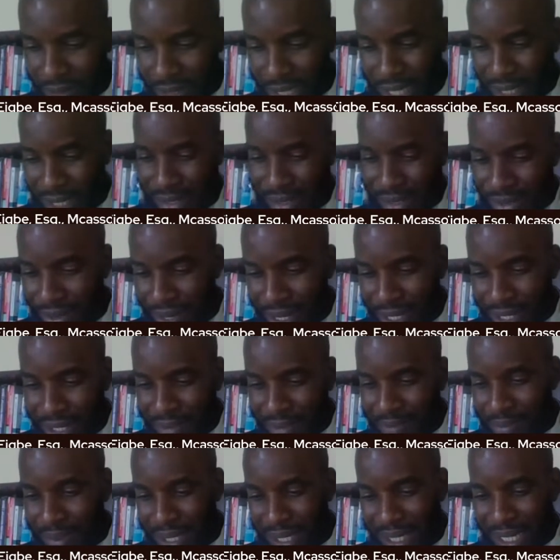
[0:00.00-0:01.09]
Yes, what's the
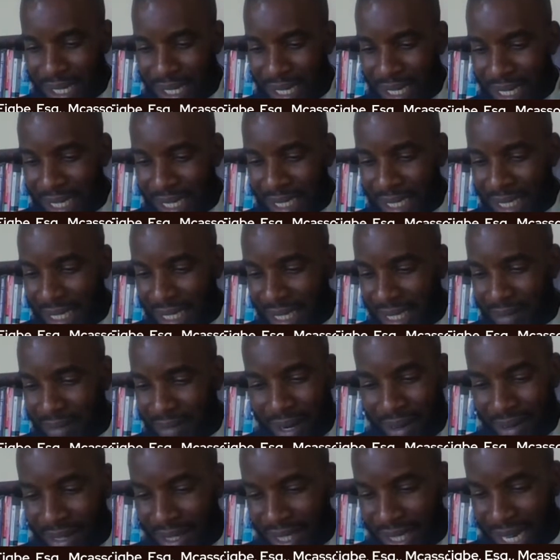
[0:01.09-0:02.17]
big thing in the
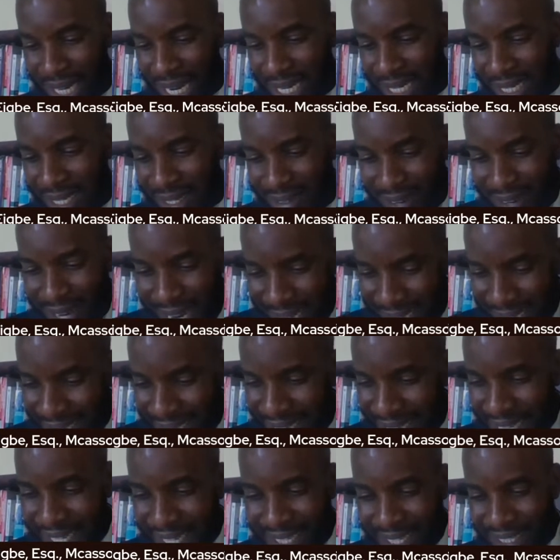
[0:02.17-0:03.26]
marriage act, right?
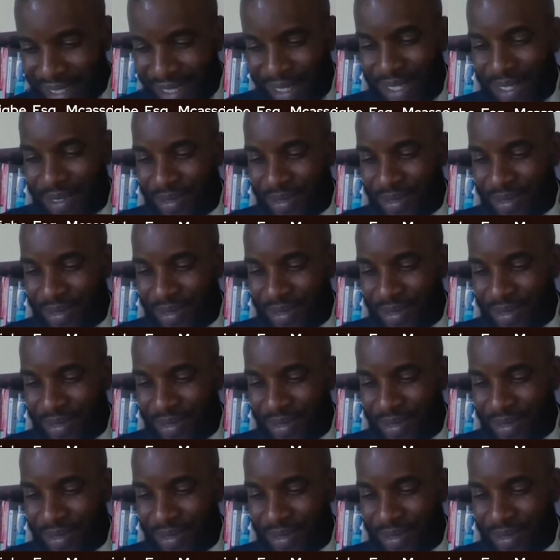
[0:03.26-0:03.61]
It's not